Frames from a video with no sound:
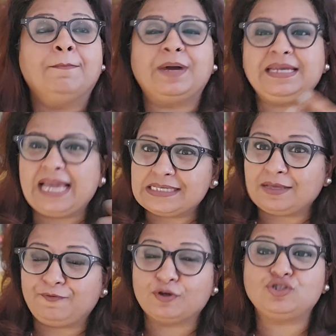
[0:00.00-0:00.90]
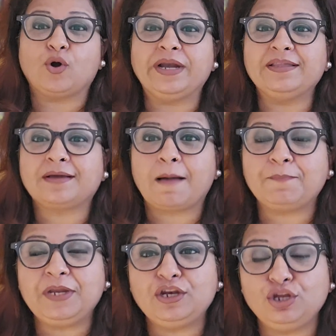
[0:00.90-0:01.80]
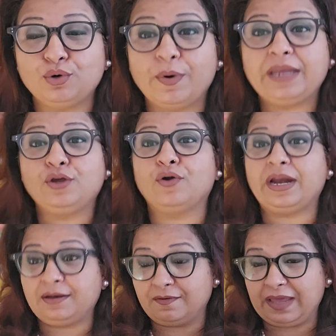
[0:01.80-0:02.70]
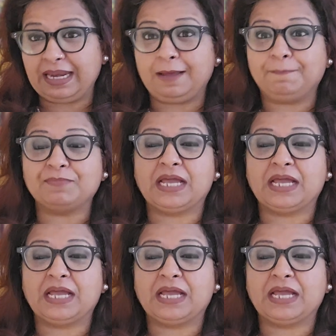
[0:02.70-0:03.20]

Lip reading: But yes, if you joined the company new and you're at a very